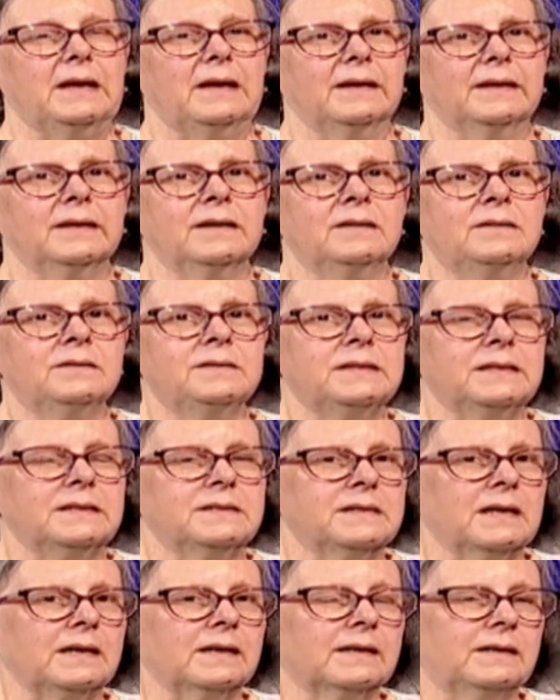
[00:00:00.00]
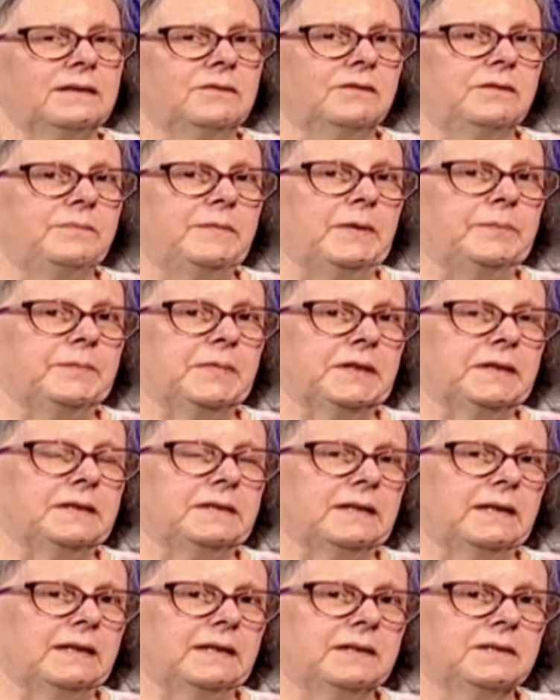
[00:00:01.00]
I can't exactly remember the
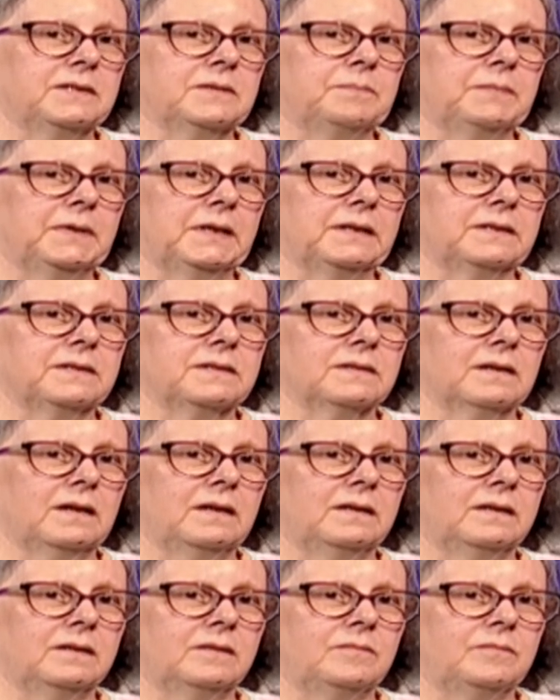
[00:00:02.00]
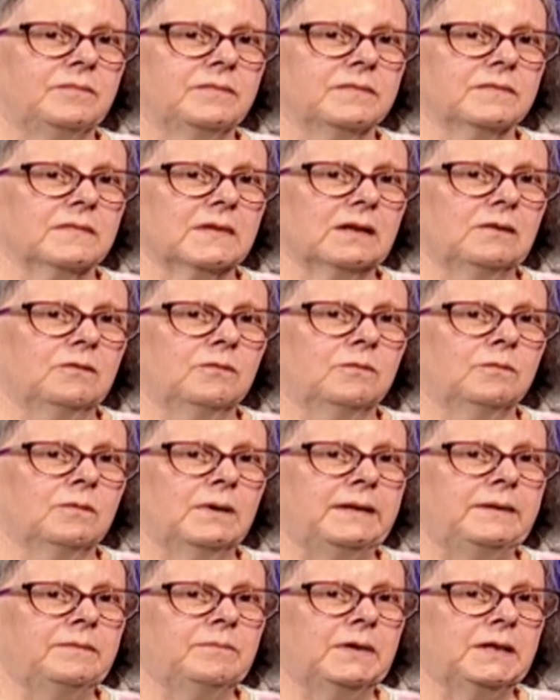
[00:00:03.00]
date, but
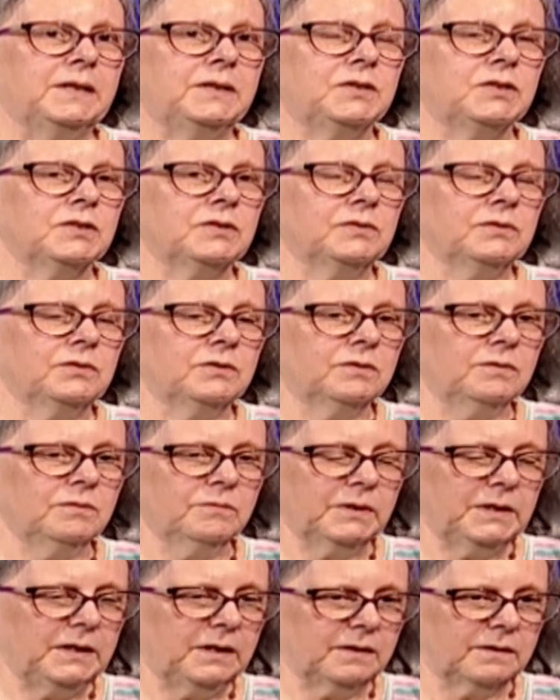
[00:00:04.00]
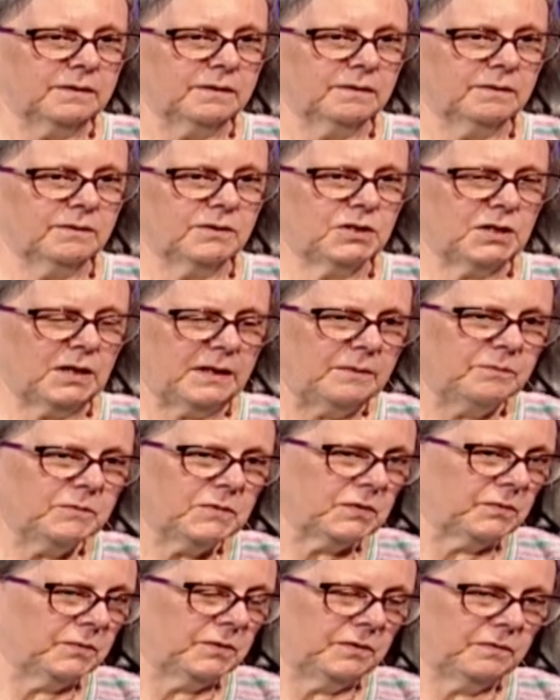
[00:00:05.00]
when my children were young,
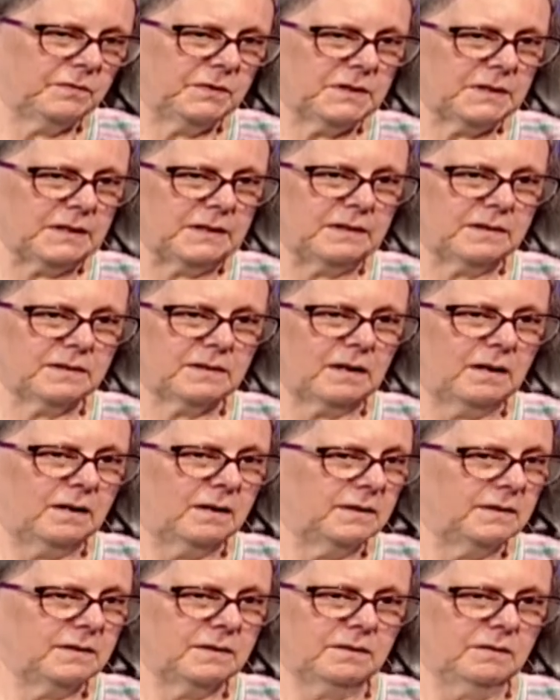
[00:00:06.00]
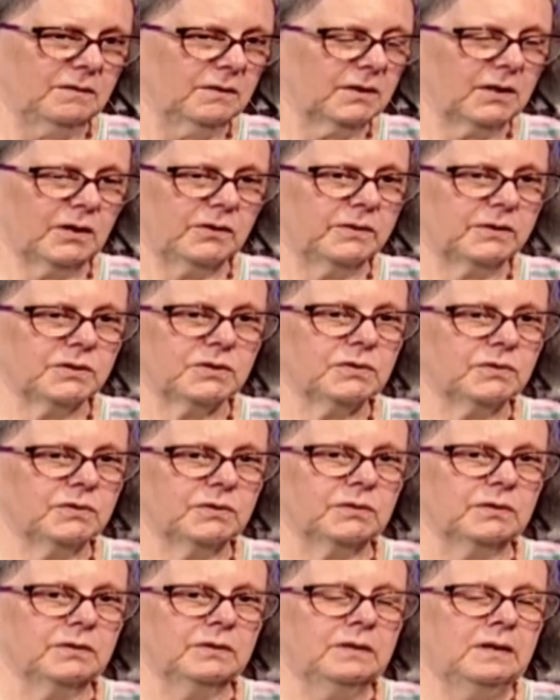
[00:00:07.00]
James would visit. I didn't go at
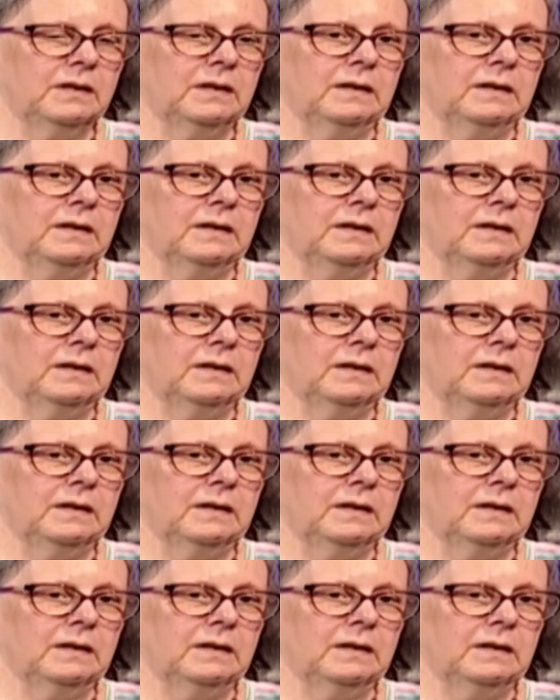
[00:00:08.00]
all.